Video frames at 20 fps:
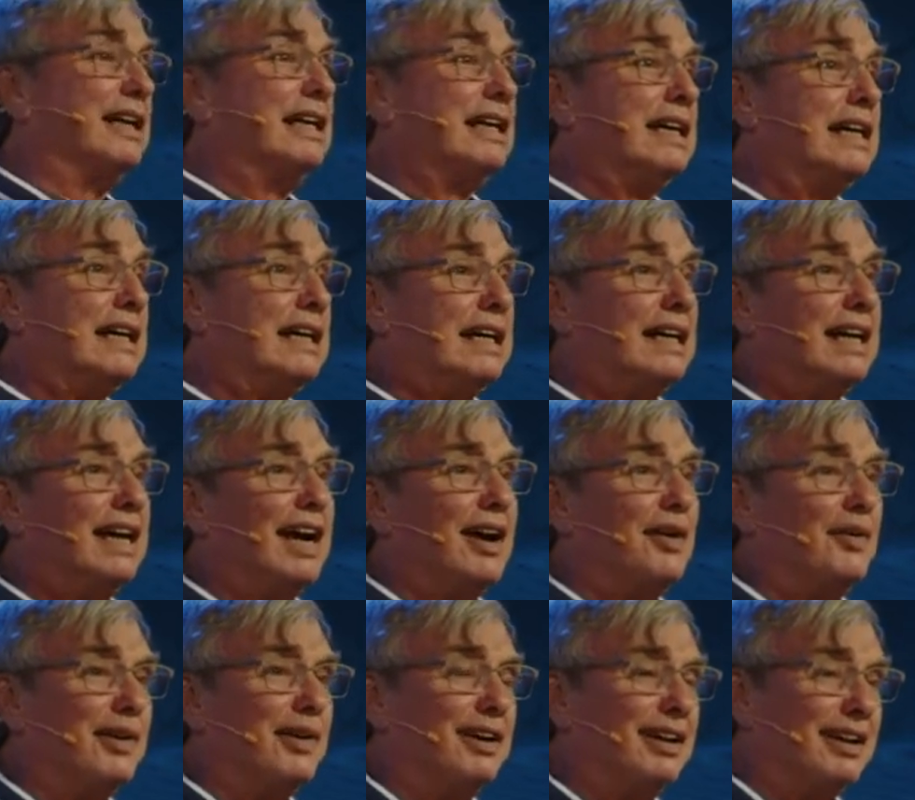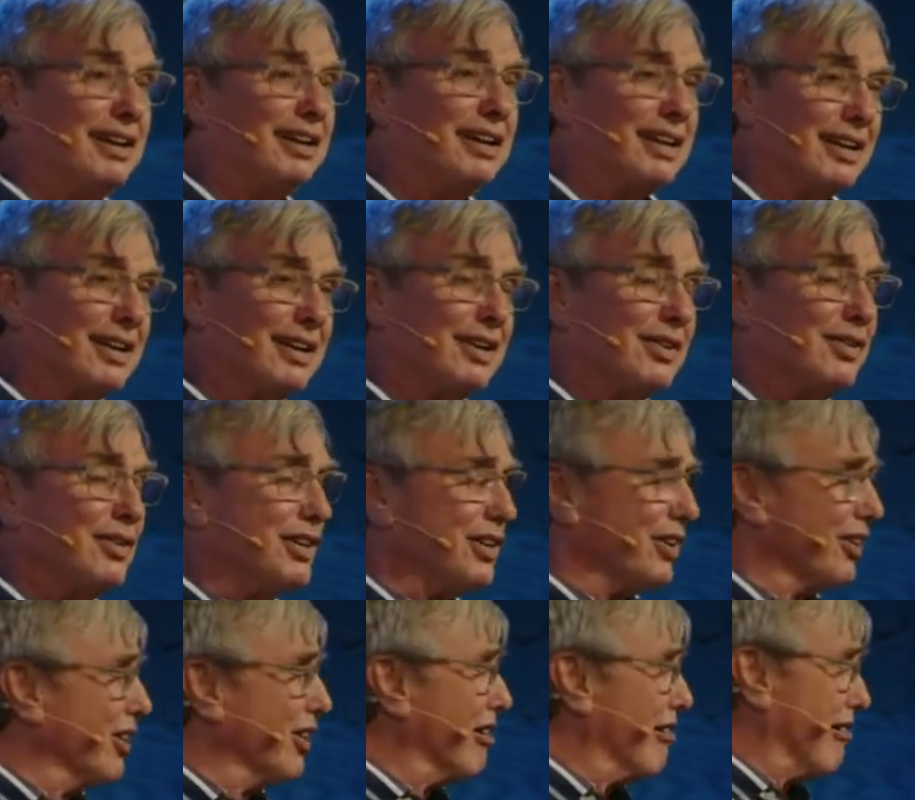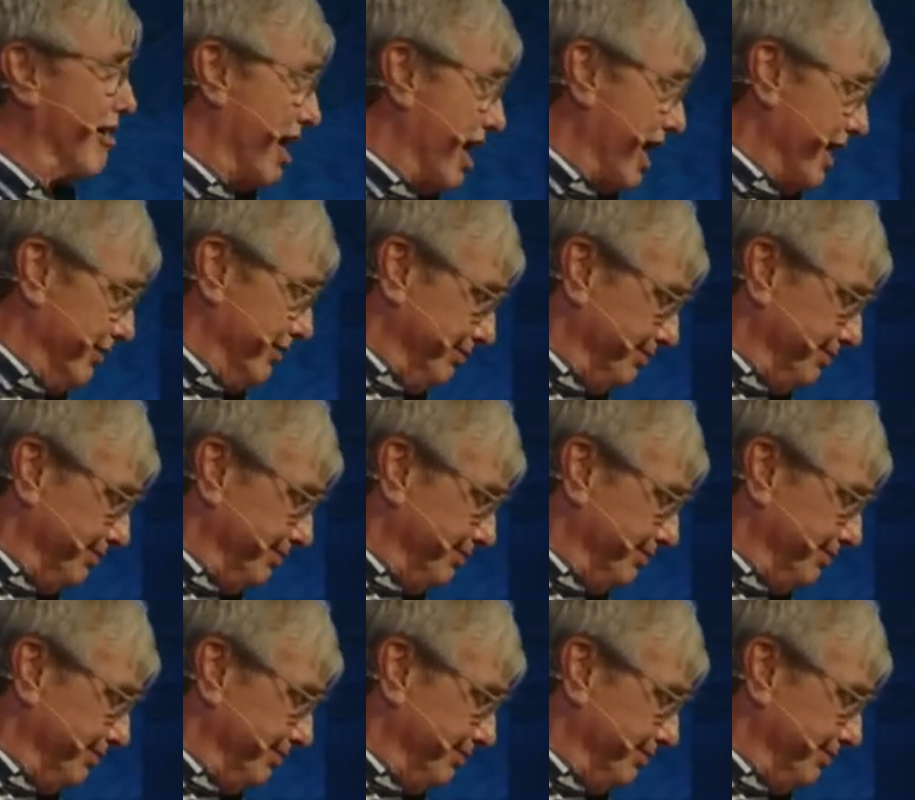Yeah, we're doing all right.